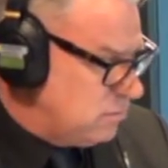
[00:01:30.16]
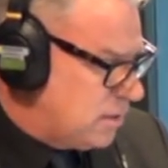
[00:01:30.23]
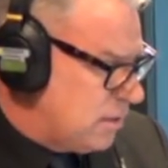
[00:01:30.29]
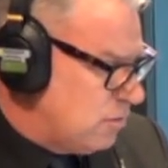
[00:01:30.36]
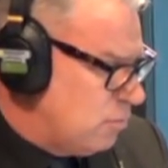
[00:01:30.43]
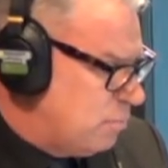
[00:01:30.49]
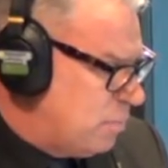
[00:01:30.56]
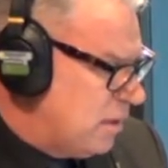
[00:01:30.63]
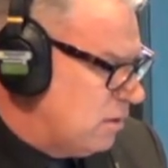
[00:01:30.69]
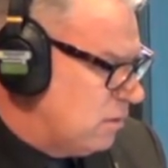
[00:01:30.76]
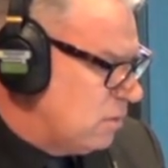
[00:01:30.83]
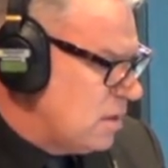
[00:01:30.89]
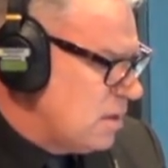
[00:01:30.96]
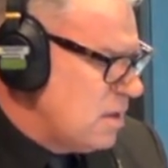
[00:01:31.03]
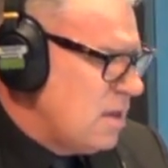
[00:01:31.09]
Kill
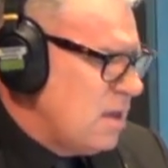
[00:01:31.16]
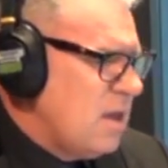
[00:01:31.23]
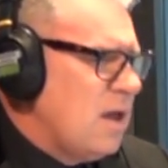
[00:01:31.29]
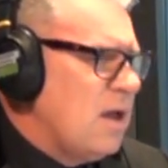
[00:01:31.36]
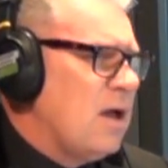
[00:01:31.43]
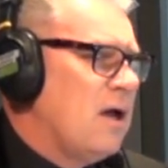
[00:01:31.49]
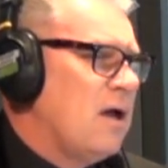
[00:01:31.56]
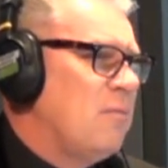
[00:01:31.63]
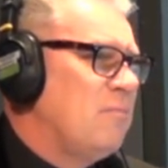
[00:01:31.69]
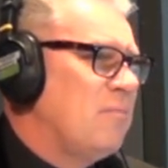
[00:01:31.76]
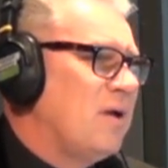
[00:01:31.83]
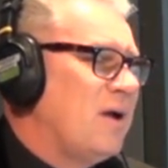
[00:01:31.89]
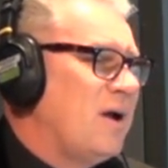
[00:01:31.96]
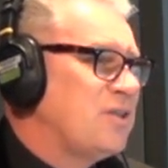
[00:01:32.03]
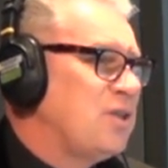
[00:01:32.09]
Bill. Um,
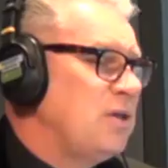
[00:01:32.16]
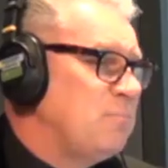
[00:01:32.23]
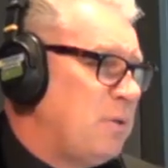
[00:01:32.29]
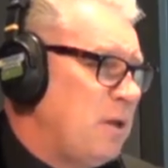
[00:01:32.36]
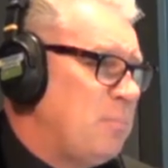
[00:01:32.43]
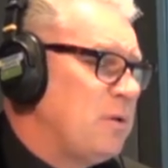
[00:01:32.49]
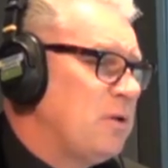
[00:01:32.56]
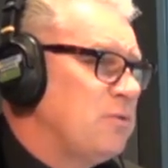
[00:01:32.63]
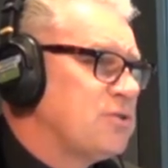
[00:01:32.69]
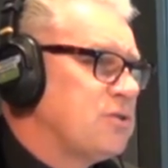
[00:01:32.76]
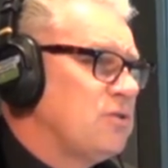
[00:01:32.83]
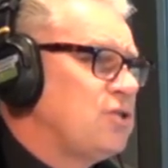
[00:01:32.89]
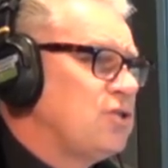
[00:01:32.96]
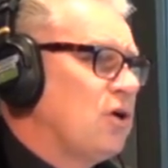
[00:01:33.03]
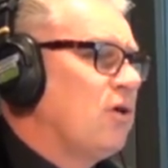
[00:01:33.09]
I think people who are
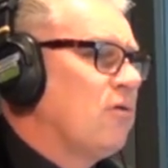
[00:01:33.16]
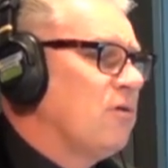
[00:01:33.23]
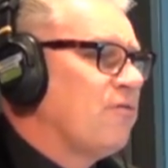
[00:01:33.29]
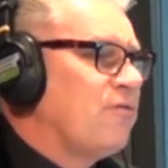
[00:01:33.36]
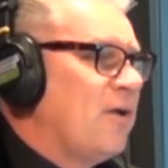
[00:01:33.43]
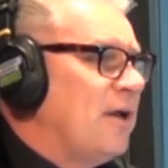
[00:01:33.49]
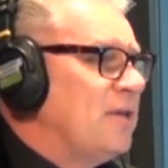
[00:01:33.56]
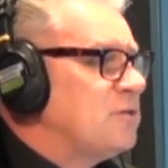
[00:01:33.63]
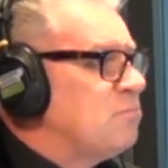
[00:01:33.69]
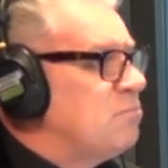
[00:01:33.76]
sort of genre fans